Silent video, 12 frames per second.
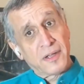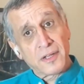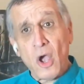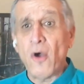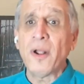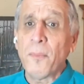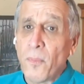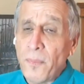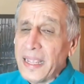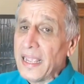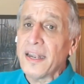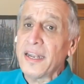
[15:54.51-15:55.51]
Go to
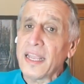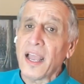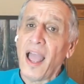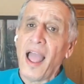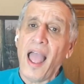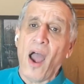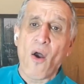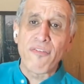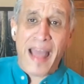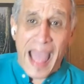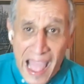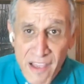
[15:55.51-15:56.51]
India or
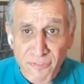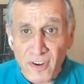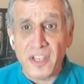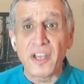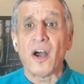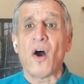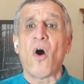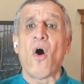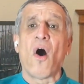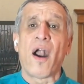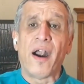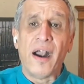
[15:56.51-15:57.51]
Africa
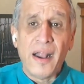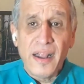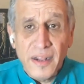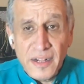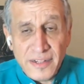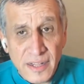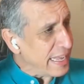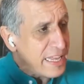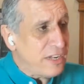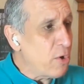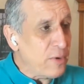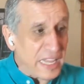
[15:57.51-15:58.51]
or
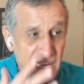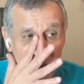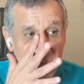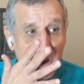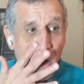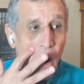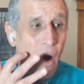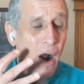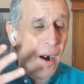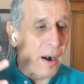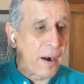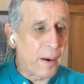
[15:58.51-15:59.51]
Indonesia
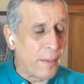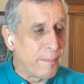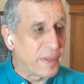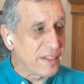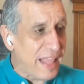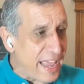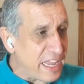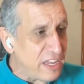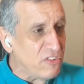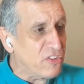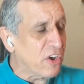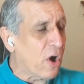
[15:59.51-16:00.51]
or
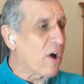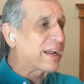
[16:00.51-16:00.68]
Malaysia or